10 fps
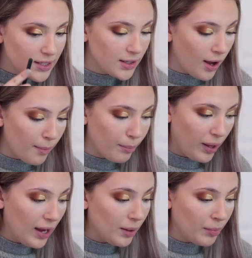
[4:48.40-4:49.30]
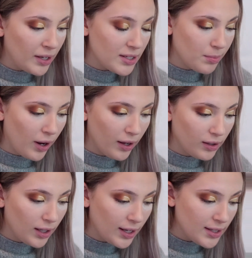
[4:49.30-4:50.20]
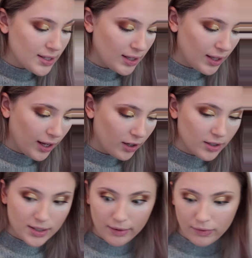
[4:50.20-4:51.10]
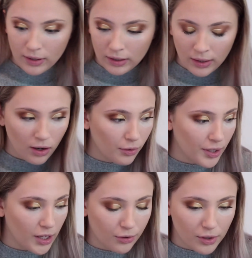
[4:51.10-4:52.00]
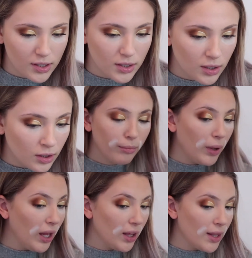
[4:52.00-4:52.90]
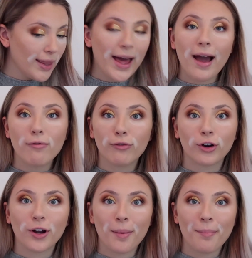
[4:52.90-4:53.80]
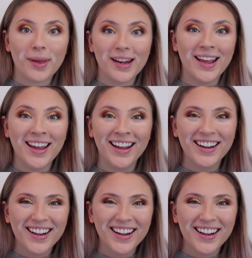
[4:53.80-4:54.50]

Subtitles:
did not bake my smile lines and they are definitely already creasing. Bake that for a minute.